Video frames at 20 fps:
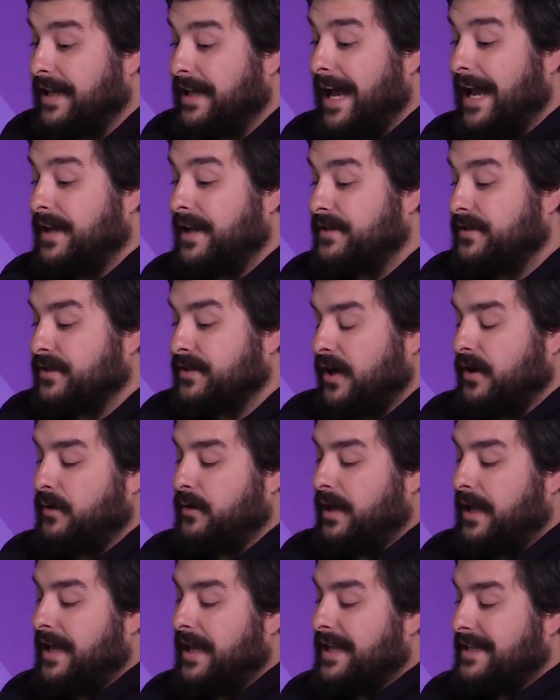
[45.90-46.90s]
yeah. So
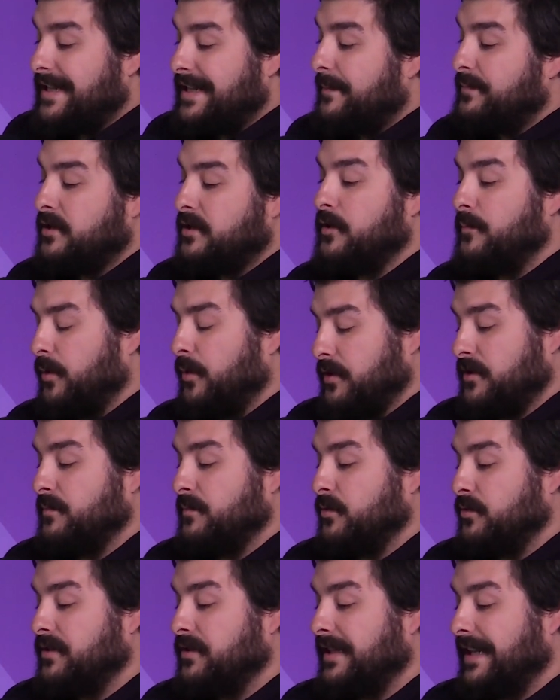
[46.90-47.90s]
it is absolutely
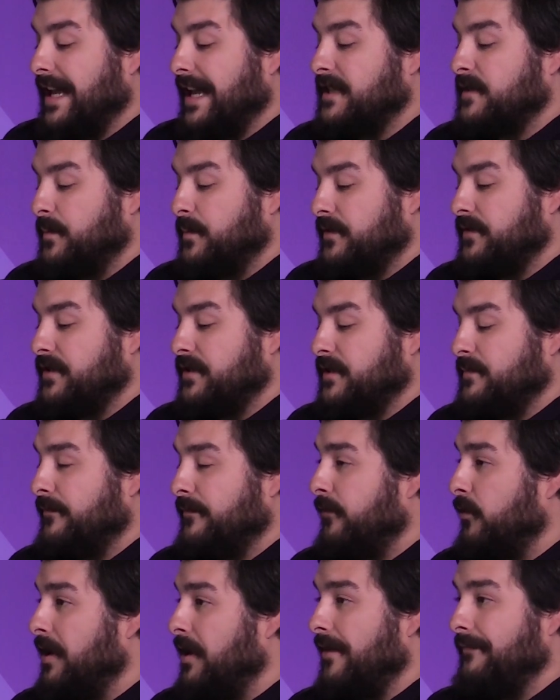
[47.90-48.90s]
possible to get sponsors
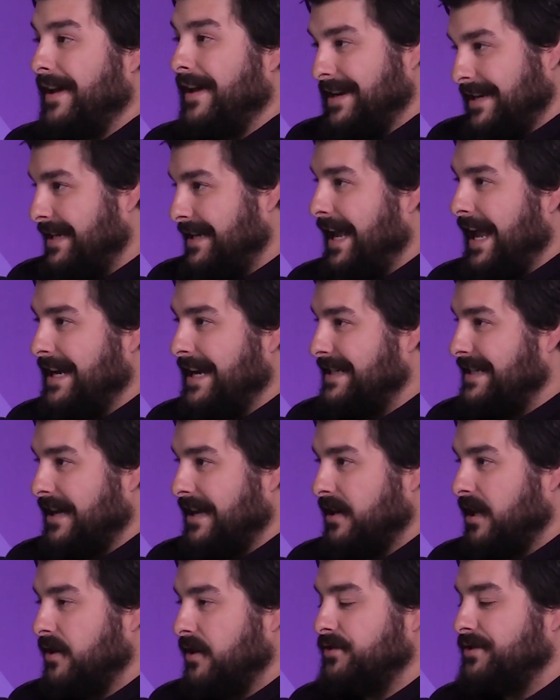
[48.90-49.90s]
before you have any
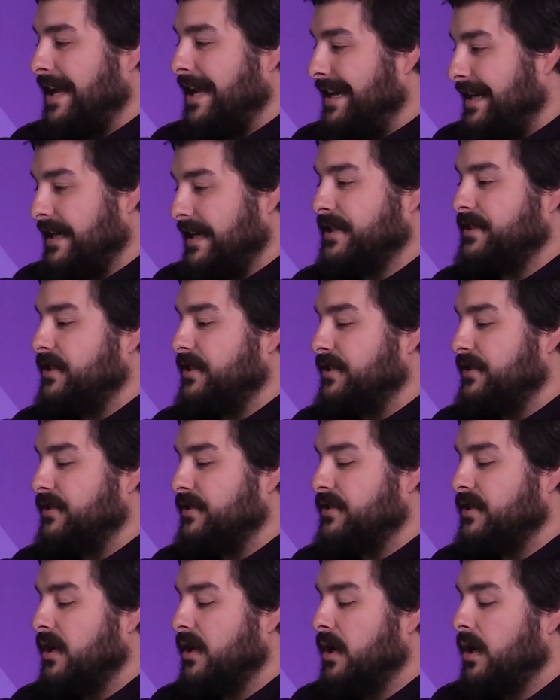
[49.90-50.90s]
downloads, any
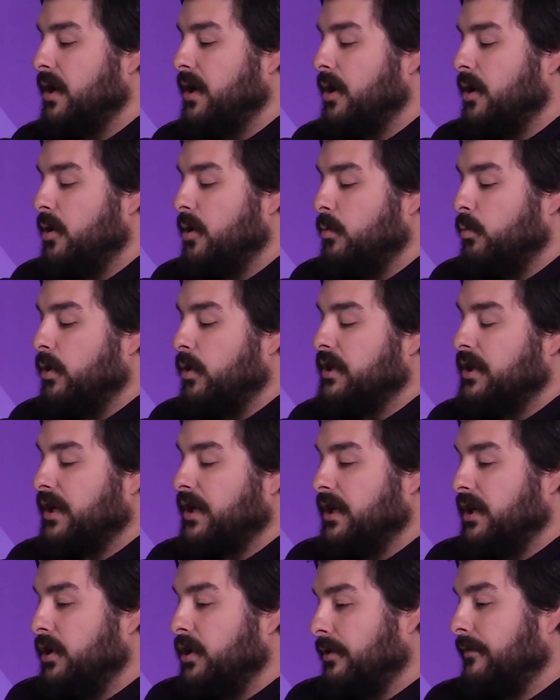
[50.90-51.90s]
listens. What you're
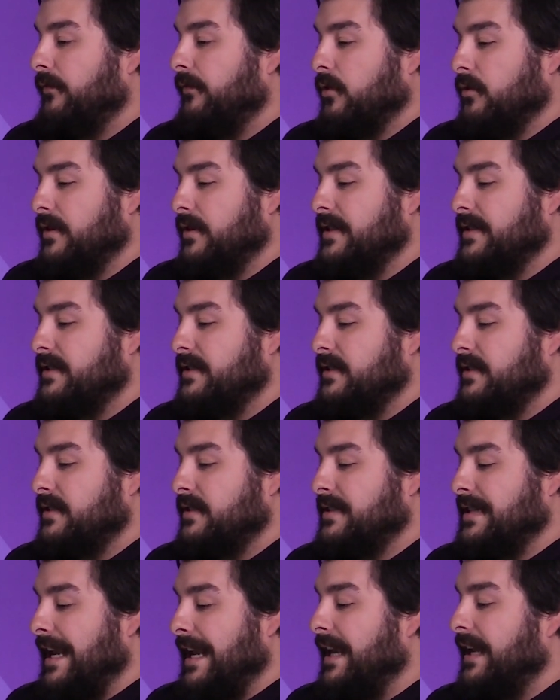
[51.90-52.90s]
going to look for is
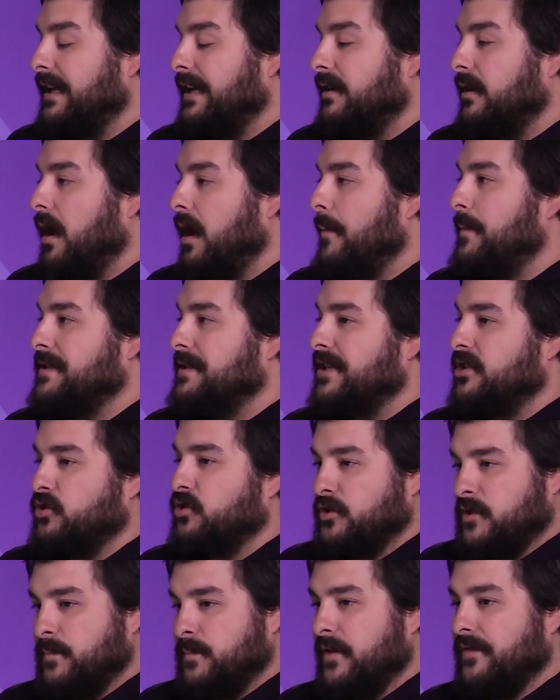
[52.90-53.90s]
selling a
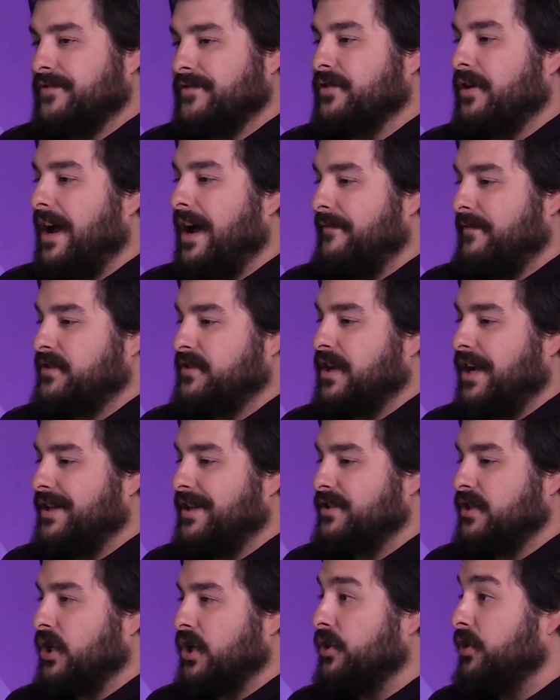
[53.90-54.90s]
potential sponsor or
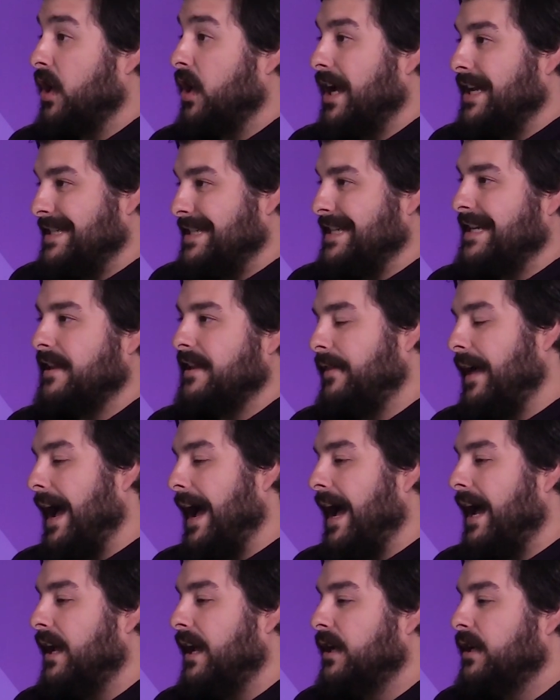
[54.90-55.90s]
advertiser on the idea
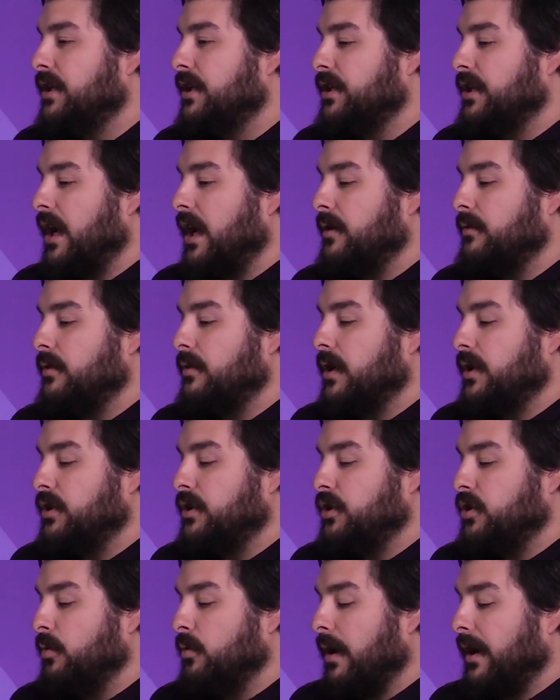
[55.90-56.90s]
that,
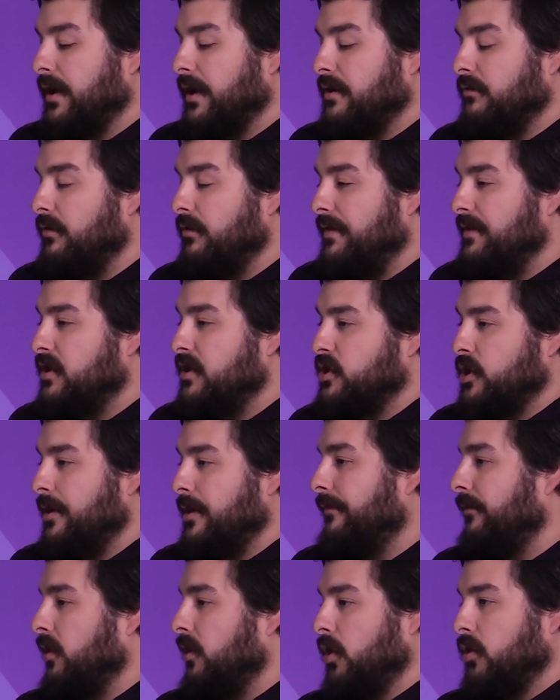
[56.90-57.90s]
you are going to run this show
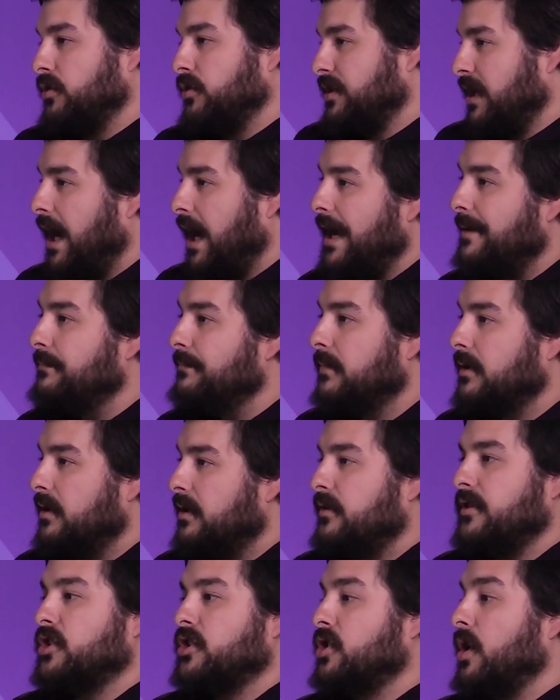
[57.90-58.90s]
for a long time.
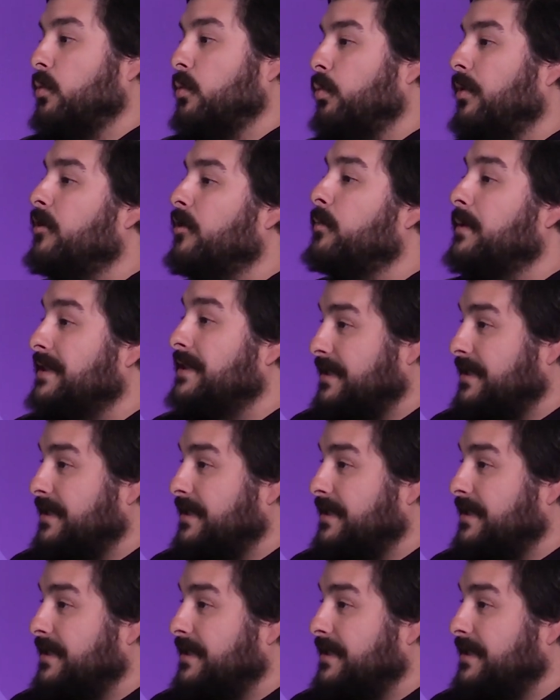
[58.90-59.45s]
The show will be